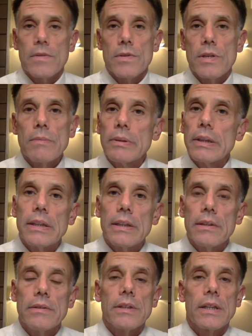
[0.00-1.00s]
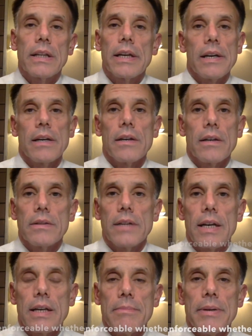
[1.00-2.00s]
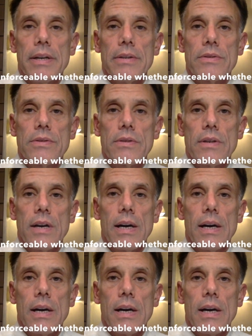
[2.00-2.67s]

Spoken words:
simply declare non-competes